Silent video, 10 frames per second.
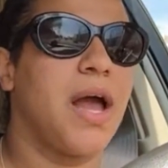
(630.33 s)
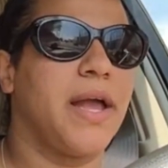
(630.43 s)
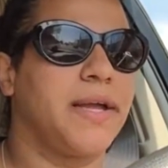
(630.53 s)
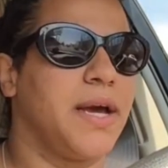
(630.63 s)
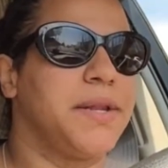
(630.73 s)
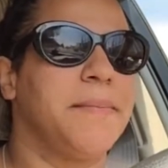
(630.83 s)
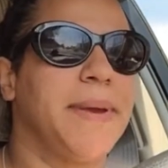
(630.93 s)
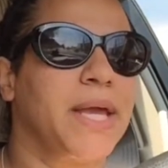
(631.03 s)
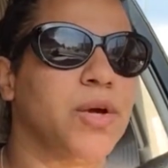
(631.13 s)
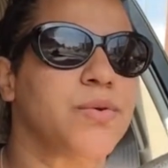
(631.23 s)
I got a
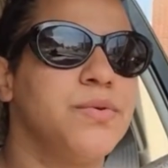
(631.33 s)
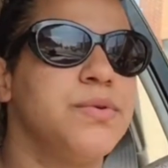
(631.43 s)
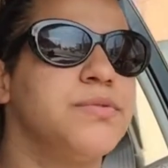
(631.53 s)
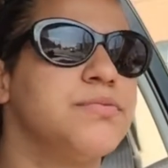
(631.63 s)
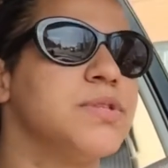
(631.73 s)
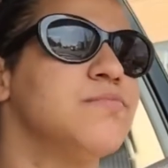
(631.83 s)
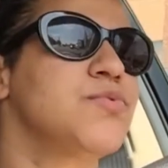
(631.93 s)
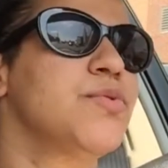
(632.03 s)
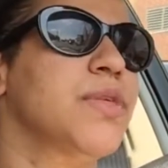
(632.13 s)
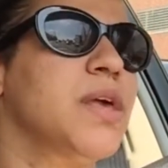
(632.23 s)
mango
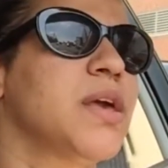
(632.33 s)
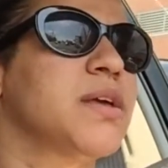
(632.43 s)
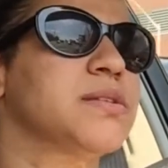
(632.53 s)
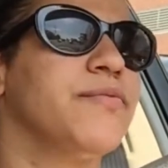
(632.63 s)
smoothie,